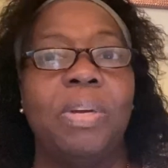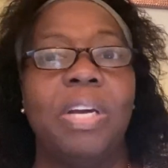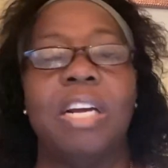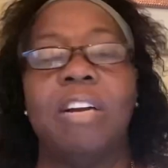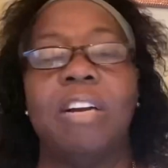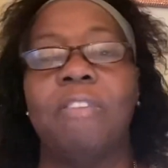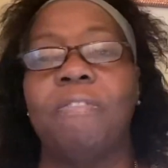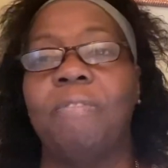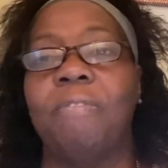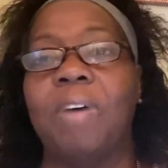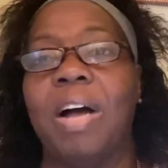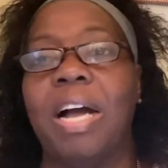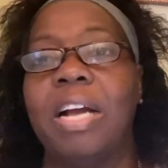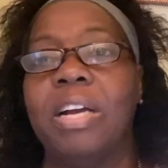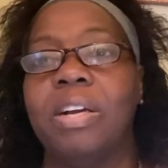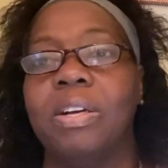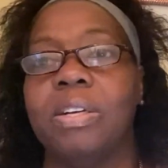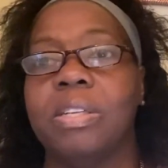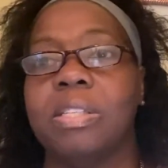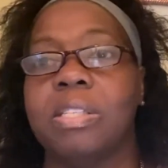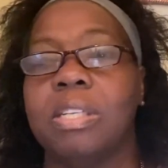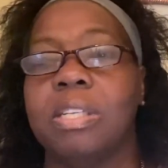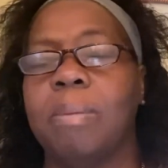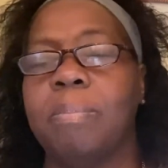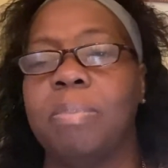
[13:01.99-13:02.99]
You had a fire
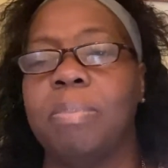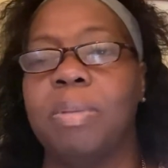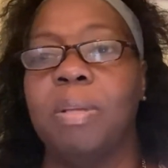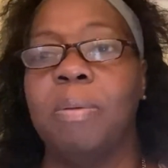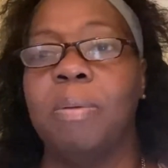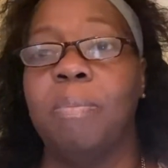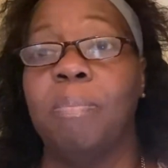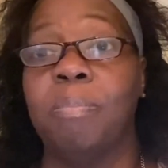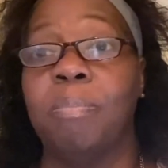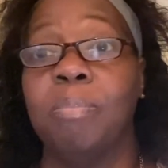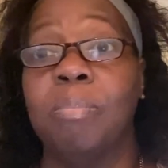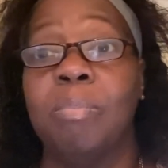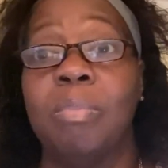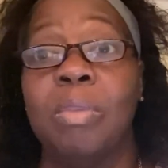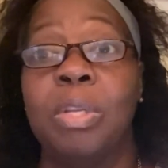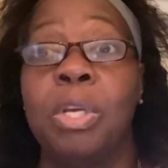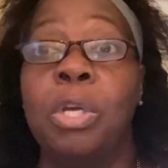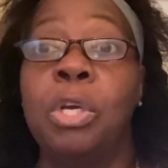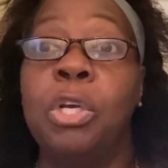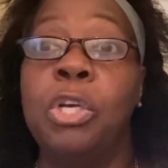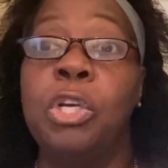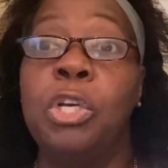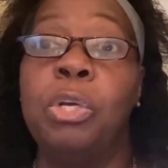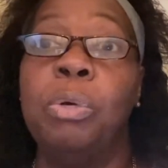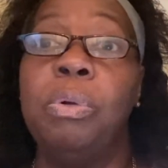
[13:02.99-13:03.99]
or something.
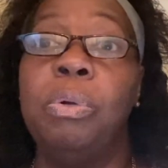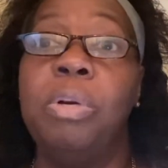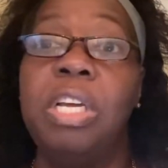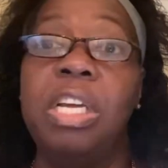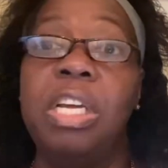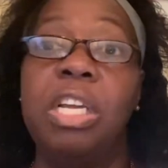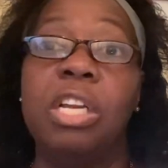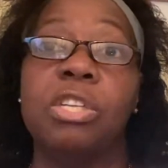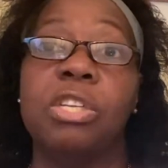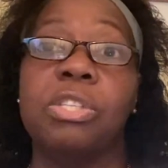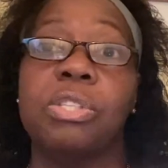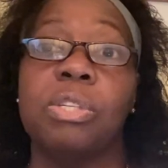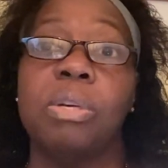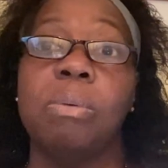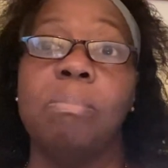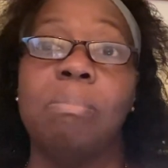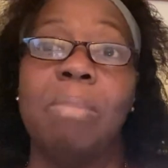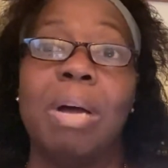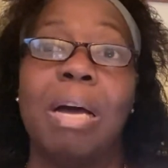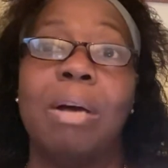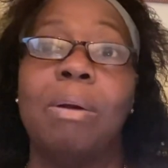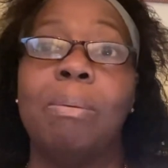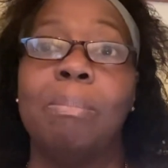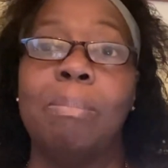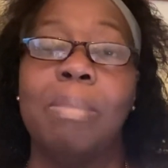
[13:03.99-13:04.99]
You need a certain
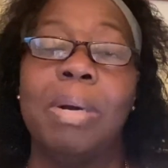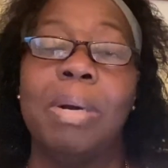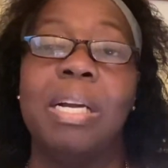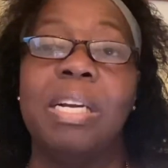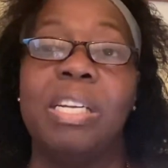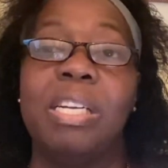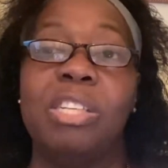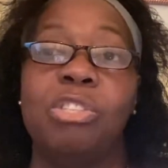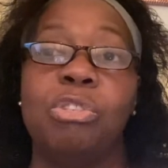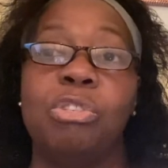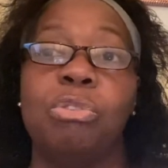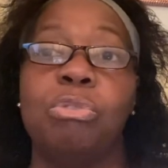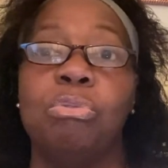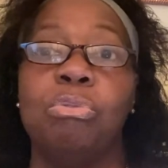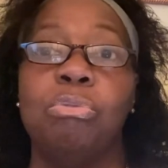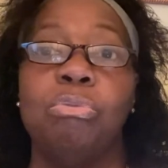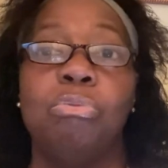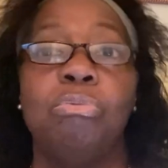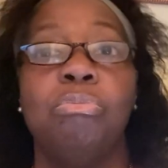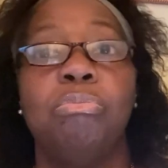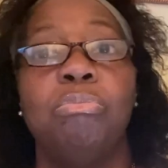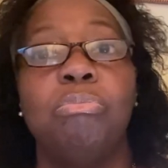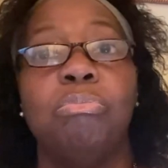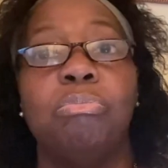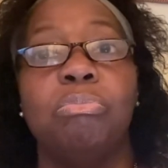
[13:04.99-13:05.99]
amount of money
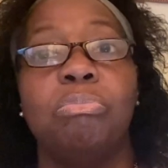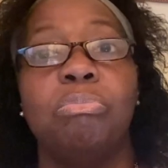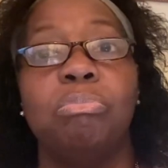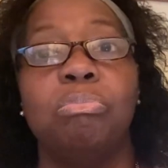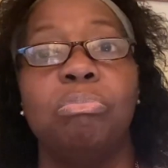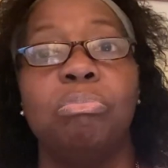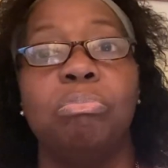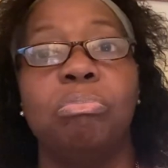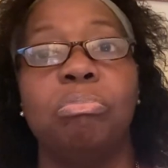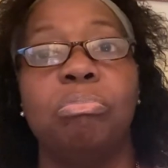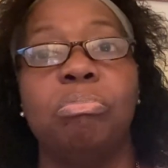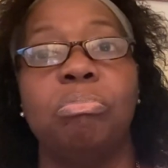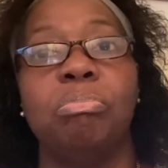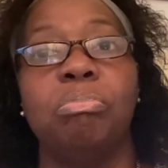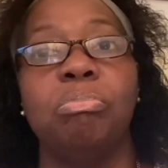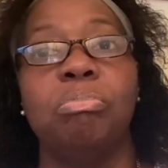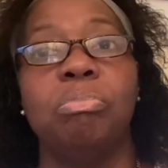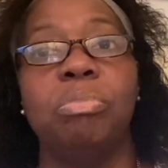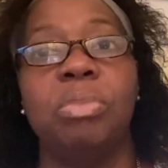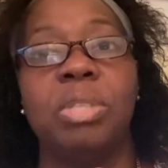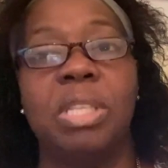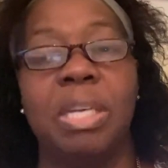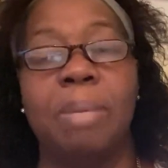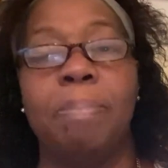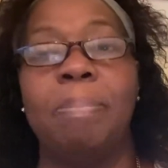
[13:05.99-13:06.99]
to
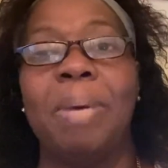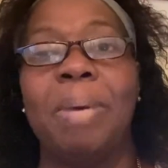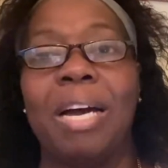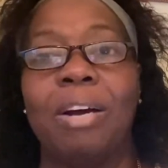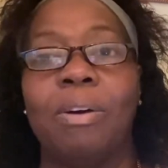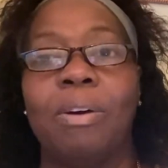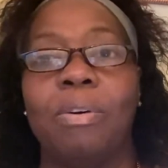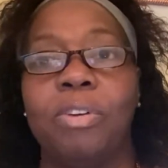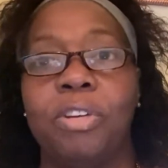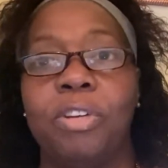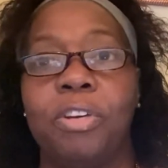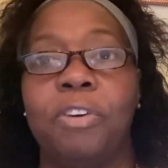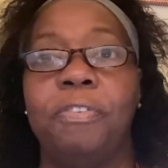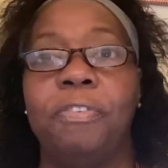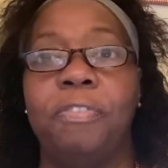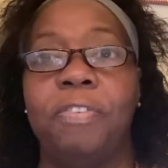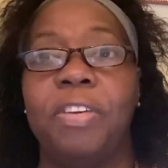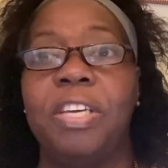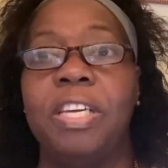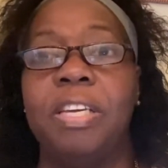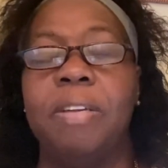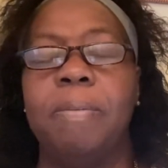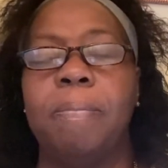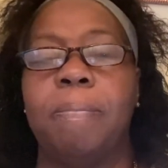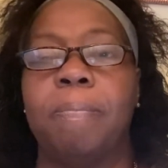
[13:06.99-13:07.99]
get back on your
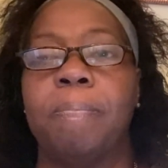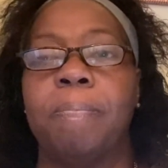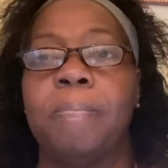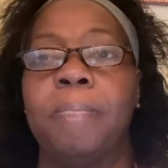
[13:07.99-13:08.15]
feet.